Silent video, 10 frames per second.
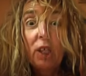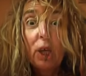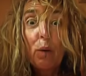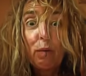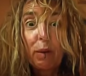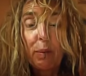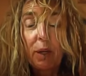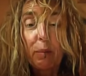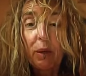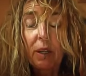So lovely
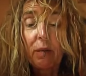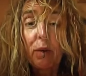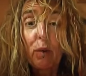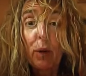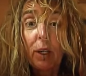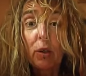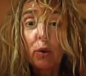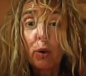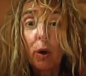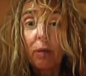people, if you
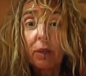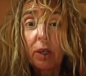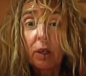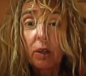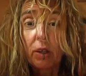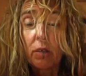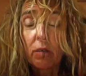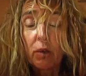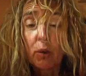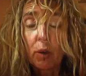enjoy our videos and
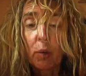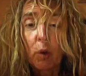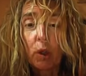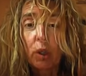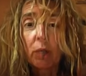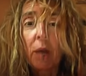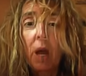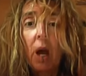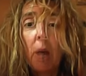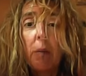you're enjoying watching them,
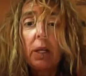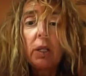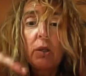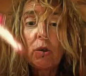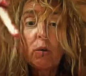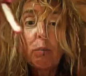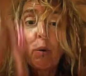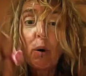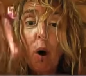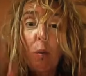please do put a